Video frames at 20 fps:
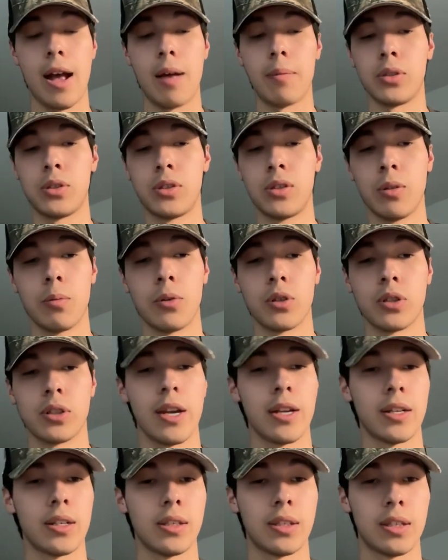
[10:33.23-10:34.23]
I'm super
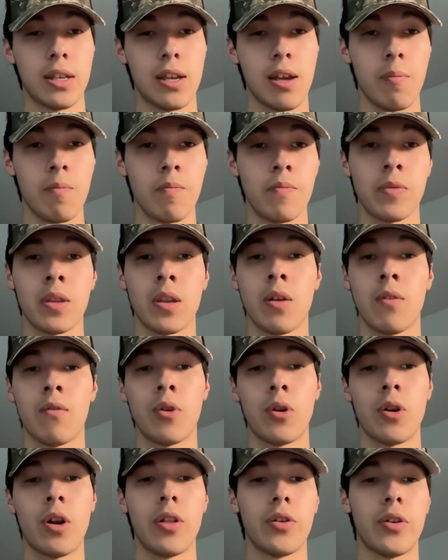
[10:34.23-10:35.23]
psyched to see him
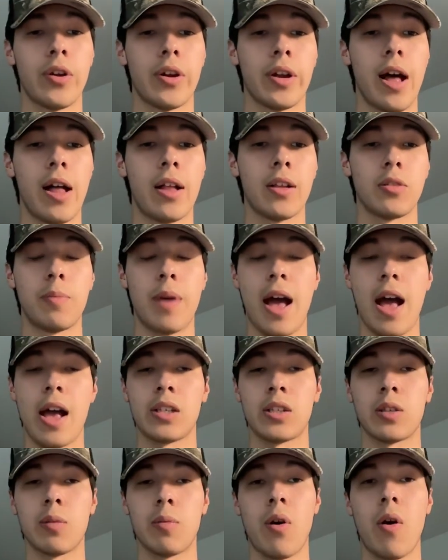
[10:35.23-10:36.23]
for another year in college
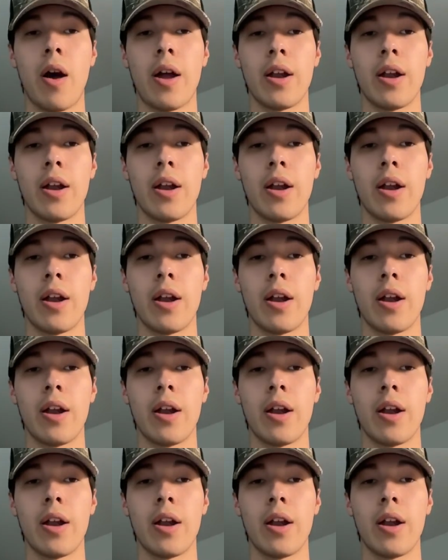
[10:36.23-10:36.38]
basketball.